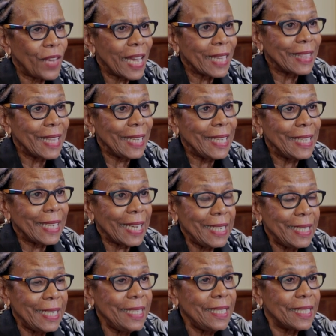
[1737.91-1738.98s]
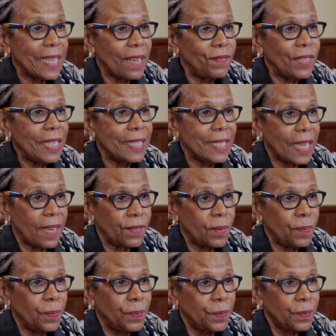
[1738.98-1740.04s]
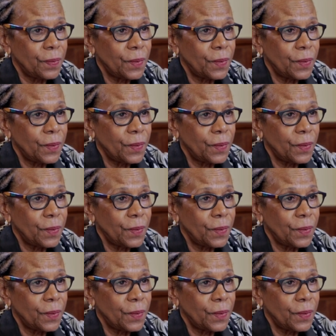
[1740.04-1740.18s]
fact that in 1977,